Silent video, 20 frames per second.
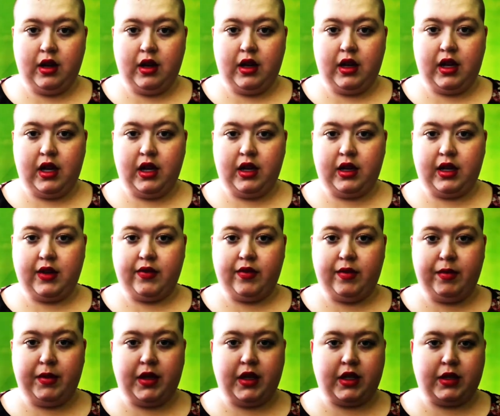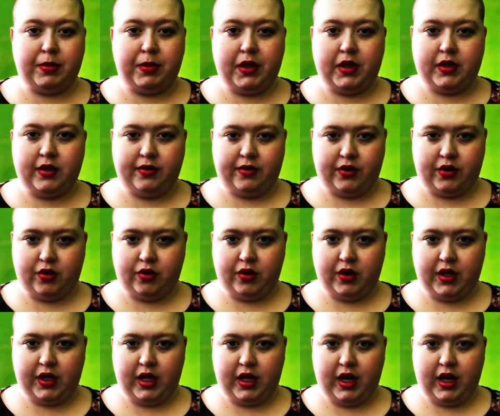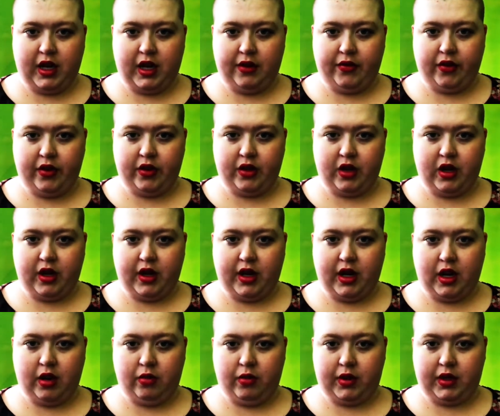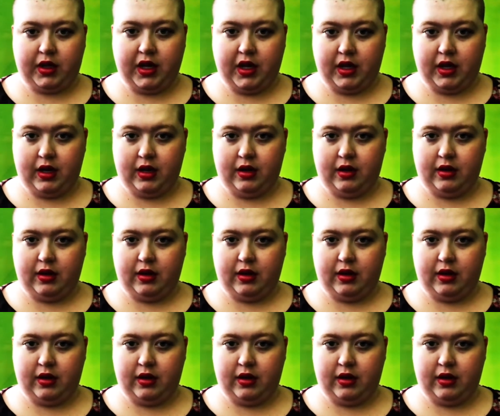He had given me this piece of joy that I never thought I would get.